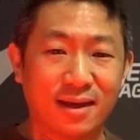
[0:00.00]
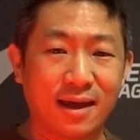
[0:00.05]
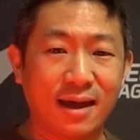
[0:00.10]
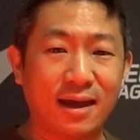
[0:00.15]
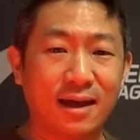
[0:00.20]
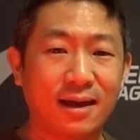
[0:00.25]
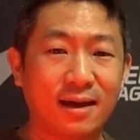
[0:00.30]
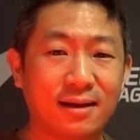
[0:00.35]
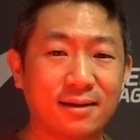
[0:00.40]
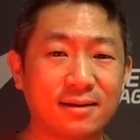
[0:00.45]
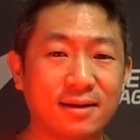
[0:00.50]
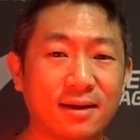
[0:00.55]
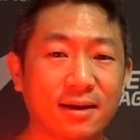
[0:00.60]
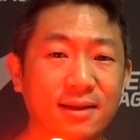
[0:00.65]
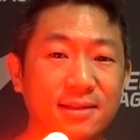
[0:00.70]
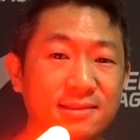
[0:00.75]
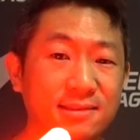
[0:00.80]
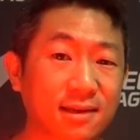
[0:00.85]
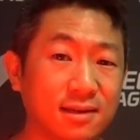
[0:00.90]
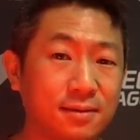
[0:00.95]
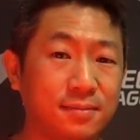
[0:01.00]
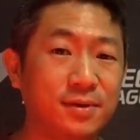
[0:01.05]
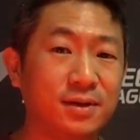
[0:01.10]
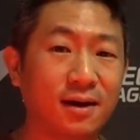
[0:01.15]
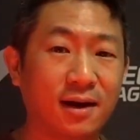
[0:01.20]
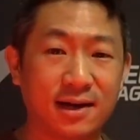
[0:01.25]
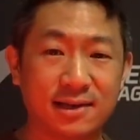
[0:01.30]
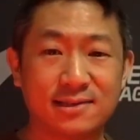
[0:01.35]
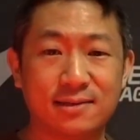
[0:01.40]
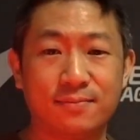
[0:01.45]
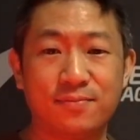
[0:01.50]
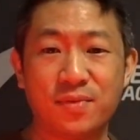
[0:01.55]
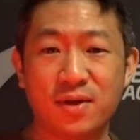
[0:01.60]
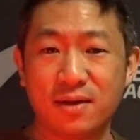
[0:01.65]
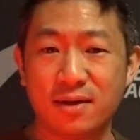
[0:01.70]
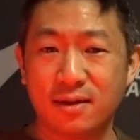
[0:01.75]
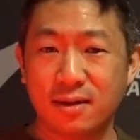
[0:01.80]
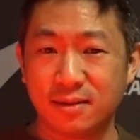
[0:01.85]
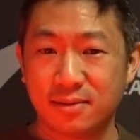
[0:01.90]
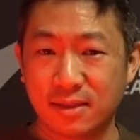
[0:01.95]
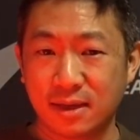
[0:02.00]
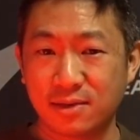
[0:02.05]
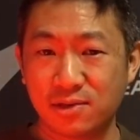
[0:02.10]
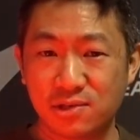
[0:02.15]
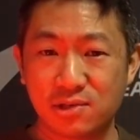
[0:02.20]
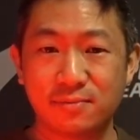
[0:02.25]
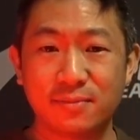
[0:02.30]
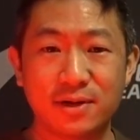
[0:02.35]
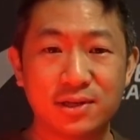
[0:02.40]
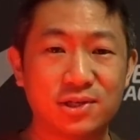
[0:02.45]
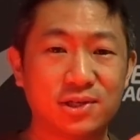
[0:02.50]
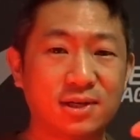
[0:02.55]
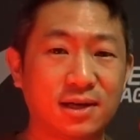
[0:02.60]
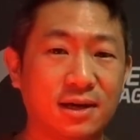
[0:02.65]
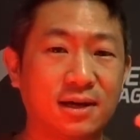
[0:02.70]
And it's going to be awesome. Thank you so much.